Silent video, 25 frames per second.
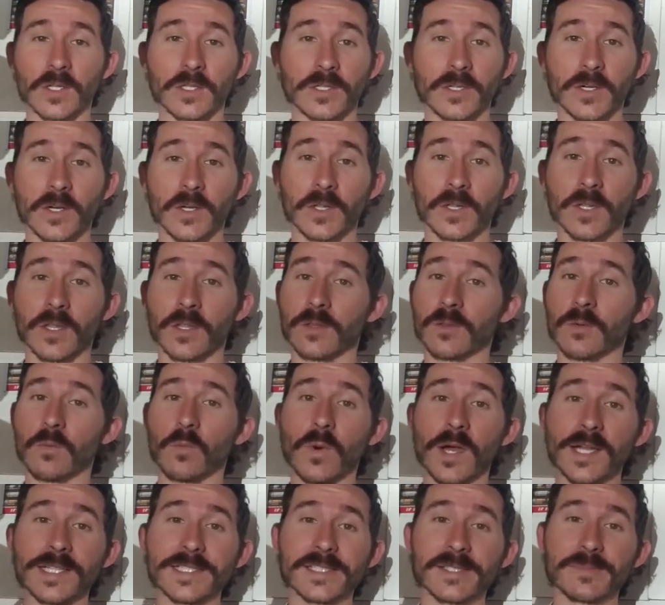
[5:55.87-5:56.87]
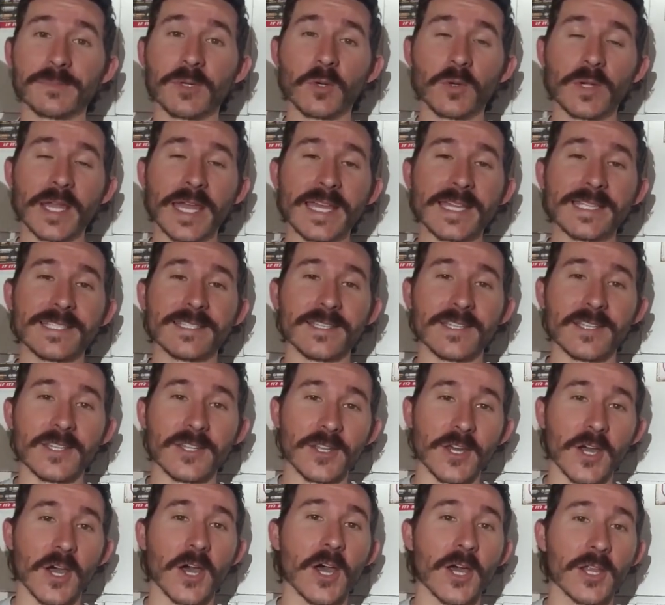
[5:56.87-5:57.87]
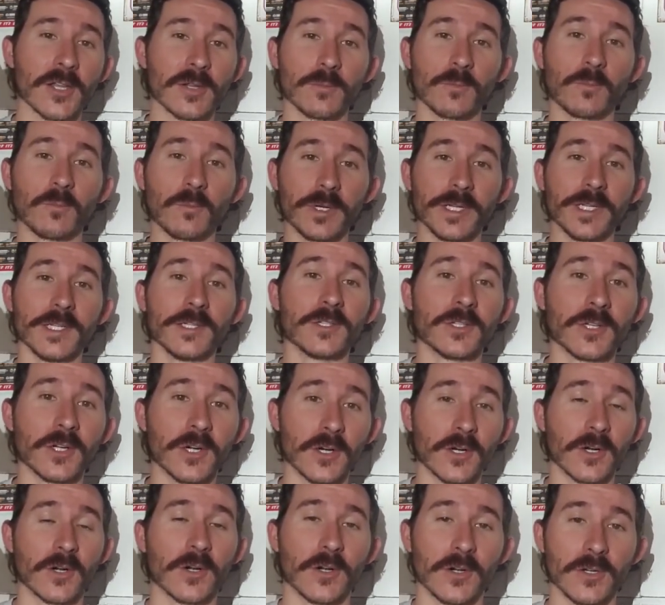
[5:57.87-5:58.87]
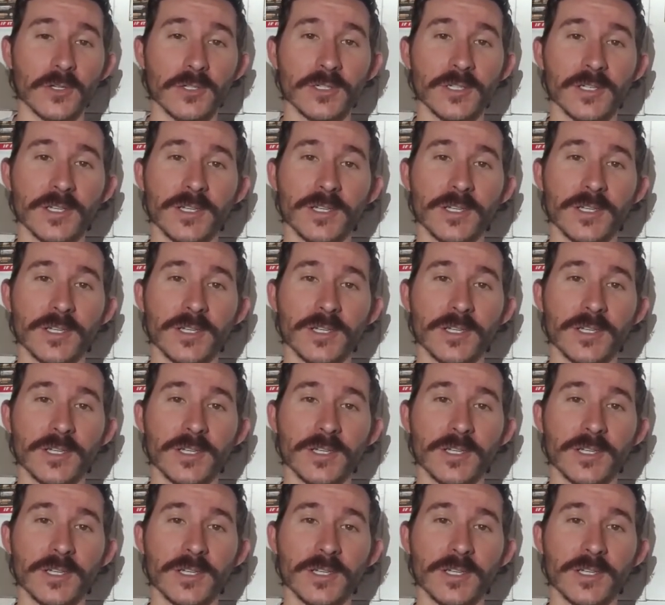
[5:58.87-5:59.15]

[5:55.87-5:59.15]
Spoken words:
in all, the white smoke has not returned,